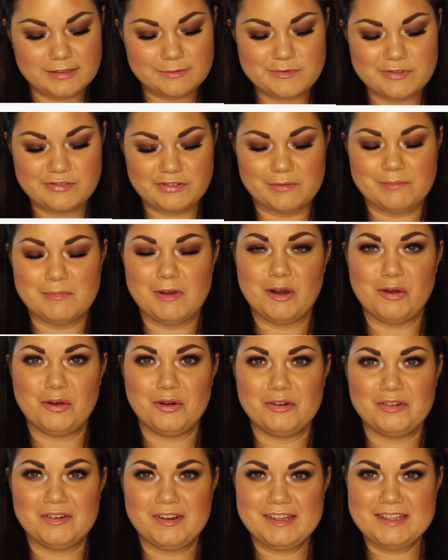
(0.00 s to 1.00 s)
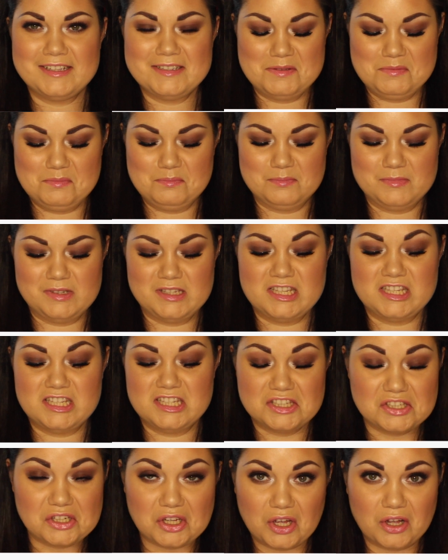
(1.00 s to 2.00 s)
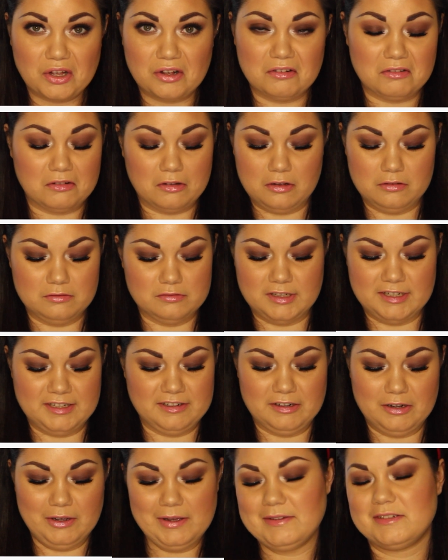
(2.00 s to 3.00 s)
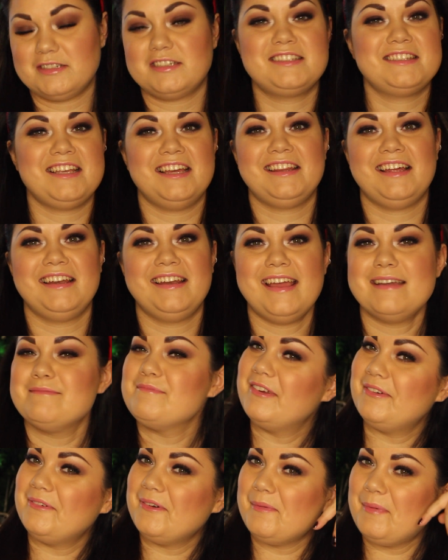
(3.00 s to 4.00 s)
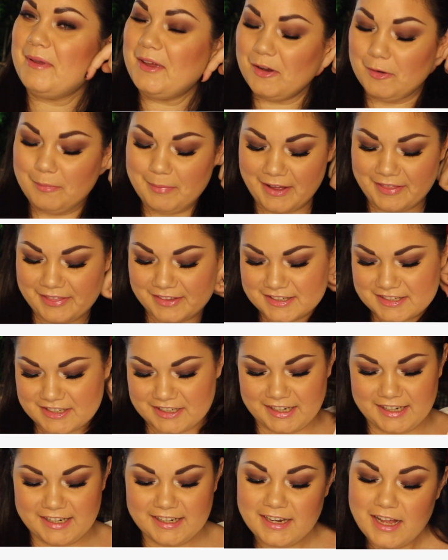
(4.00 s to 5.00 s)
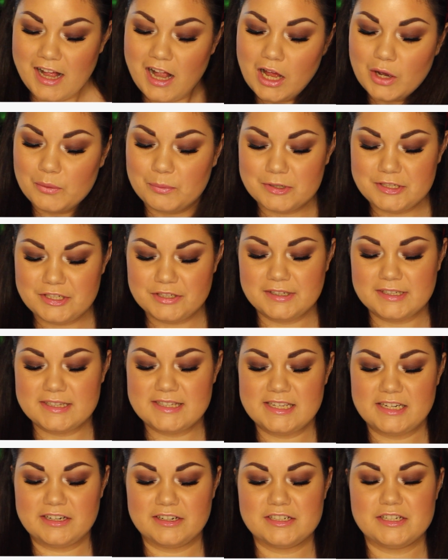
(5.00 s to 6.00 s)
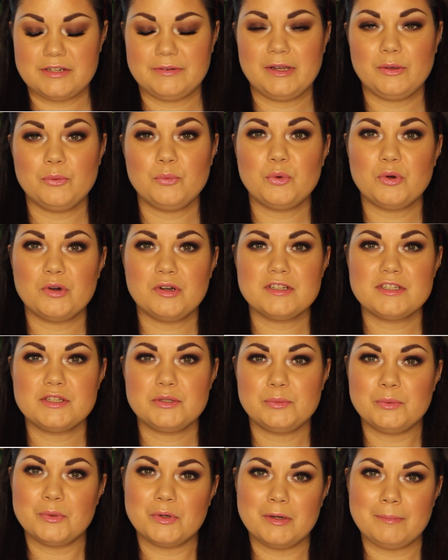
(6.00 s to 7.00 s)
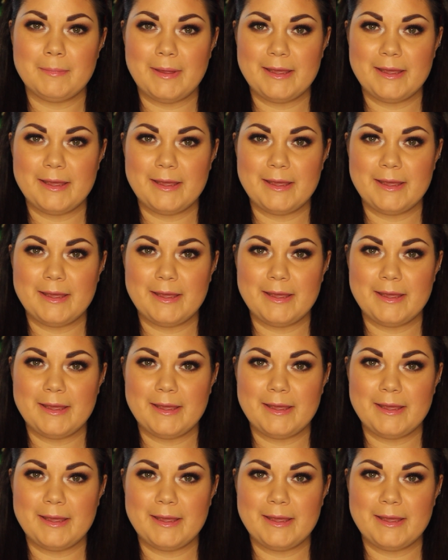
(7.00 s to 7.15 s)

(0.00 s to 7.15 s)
comes from Laura Zg. I don't know how to say that name, it will be up on the screen. Would you consider doing one-to-one